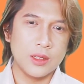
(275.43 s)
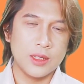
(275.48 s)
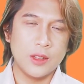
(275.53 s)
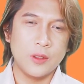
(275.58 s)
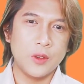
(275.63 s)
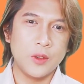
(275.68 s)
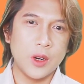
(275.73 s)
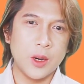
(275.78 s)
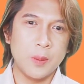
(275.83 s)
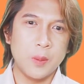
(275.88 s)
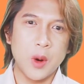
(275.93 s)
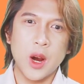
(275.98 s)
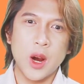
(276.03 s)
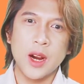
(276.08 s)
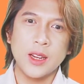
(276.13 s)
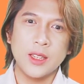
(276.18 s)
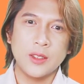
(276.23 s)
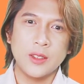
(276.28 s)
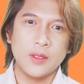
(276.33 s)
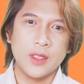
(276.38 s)
different
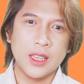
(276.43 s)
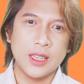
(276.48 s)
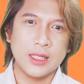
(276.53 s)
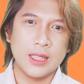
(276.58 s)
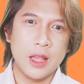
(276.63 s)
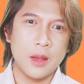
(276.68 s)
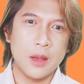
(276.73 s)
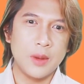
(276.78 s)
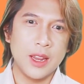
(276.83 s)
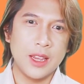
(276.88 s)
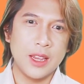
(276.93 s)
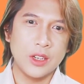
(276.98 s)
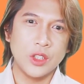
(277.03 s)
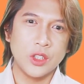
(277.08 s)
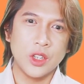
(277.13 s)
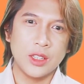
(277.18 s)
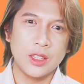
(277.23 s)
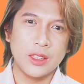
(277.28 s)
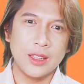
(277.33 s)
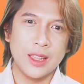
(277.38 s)
parts of the
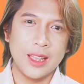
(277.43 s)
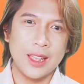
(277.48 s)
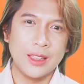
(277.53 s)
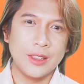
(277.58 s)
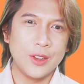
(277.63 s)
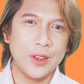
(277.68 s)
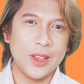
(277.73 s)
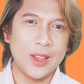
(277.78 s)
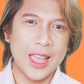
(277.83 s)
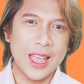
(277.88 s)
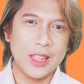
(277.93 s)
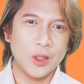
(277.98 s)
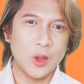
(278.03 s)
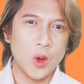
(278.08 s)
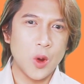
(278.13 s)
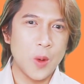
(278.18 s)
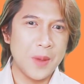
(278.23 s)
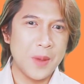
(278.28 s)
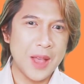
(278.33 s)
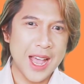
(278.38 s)
examination and you can't
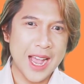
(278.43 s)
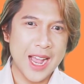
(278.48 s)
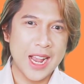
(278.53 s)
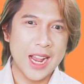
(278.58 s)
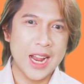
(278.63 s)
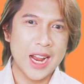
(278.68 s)
go back.